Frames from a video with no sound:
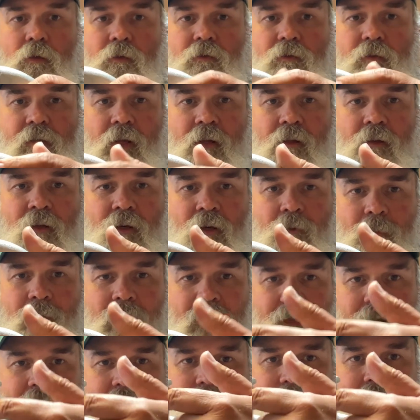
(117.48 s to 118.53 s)
did a little bit
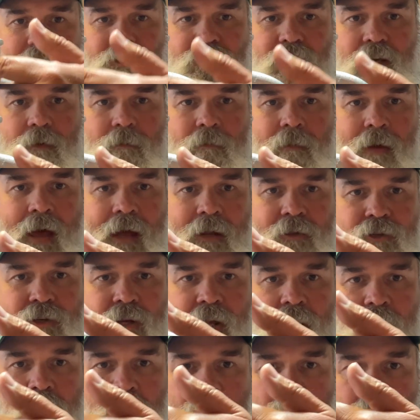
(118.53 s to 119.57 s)
of gasket
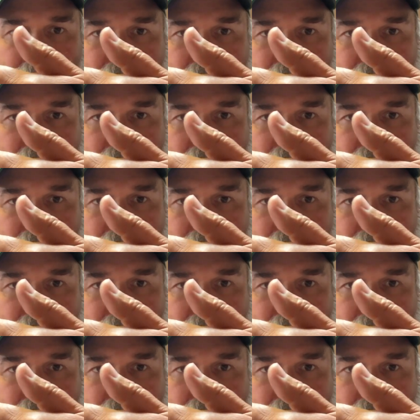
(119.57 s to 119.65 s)
matching